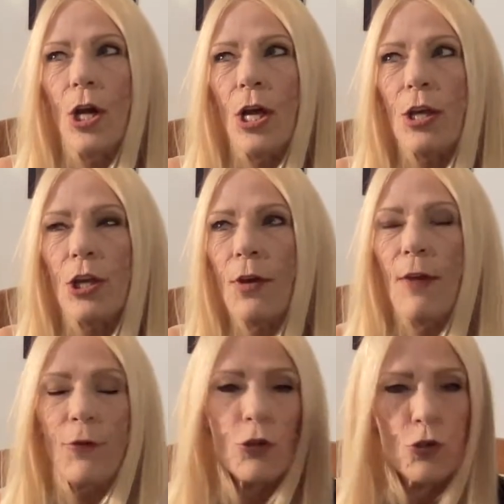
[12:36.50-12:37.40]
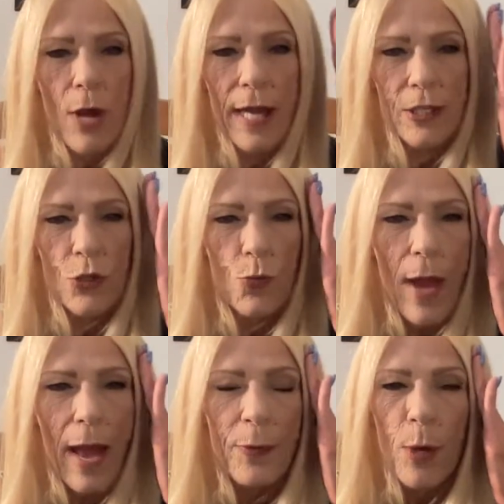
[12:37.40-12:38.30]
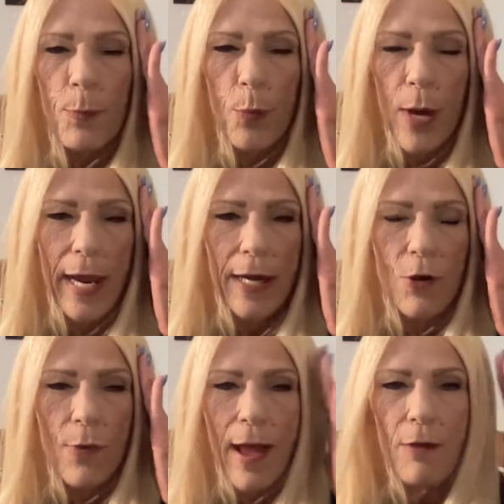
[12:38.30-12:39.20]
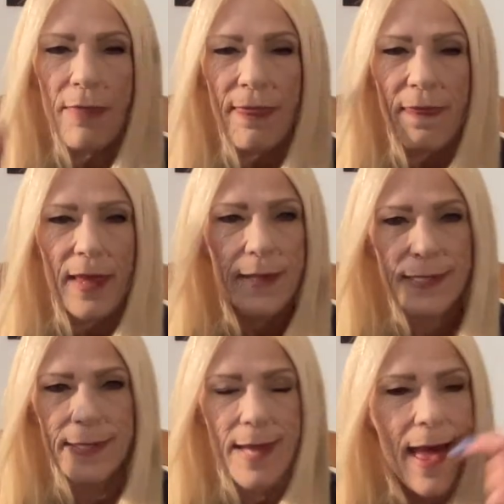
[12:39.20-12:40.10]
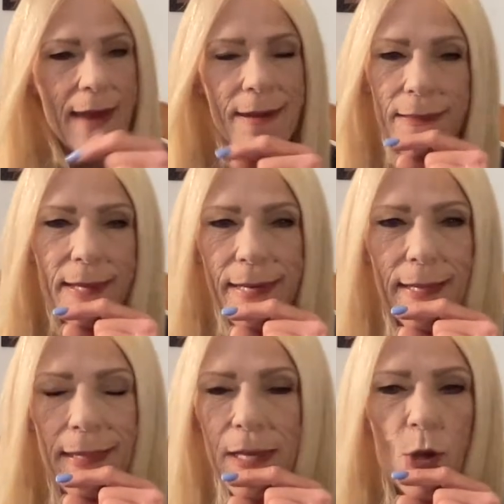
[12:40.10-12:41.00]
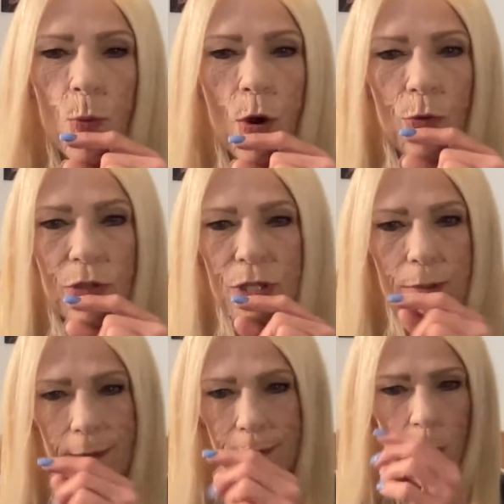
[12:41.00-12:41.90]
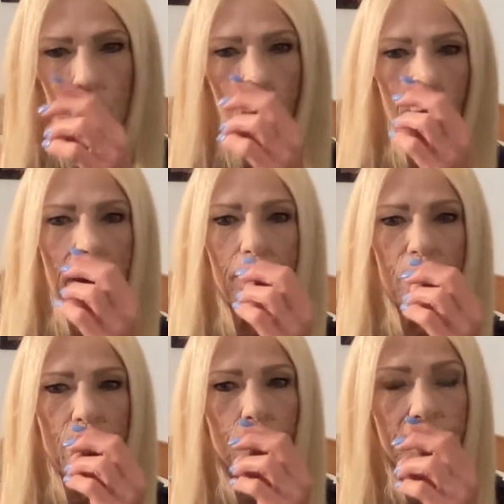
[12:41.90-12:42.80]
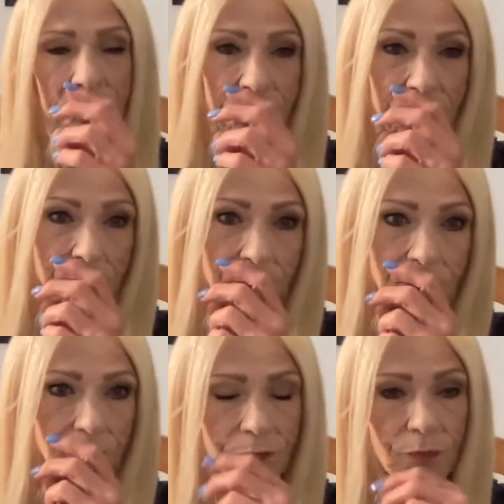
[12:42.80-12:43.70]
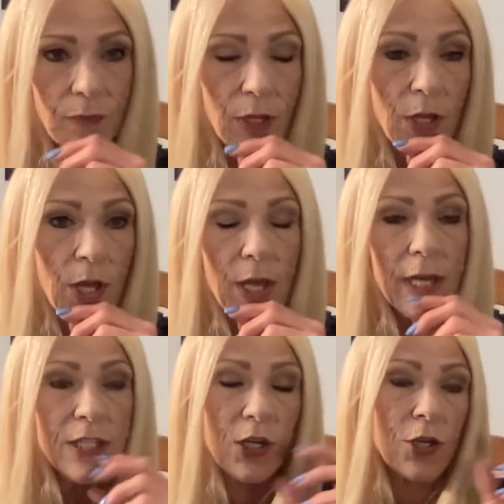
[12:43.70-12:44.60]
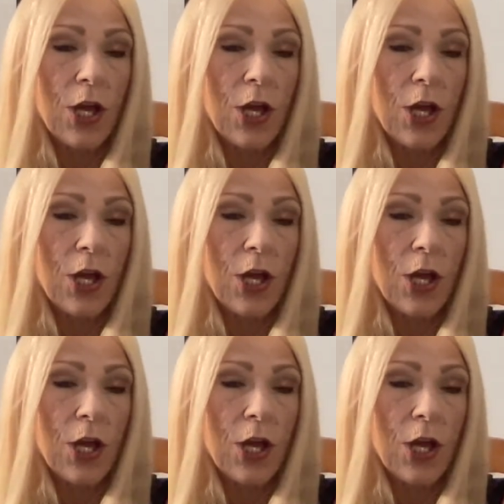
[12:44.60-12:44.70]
if you try to wrap your brain around this analytically, you won't be able to. Because